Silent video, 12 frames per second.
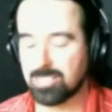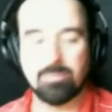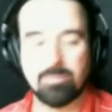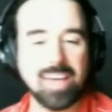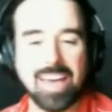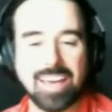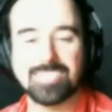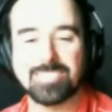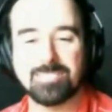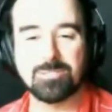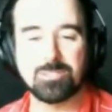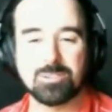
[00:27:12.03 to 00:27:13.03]
a blast.
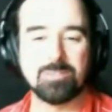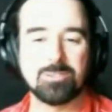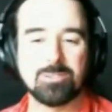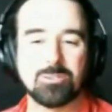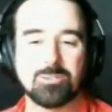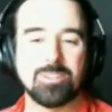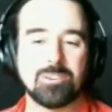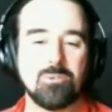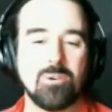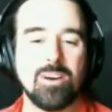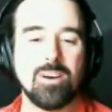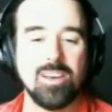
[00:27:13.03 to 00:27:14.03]
It was really cool.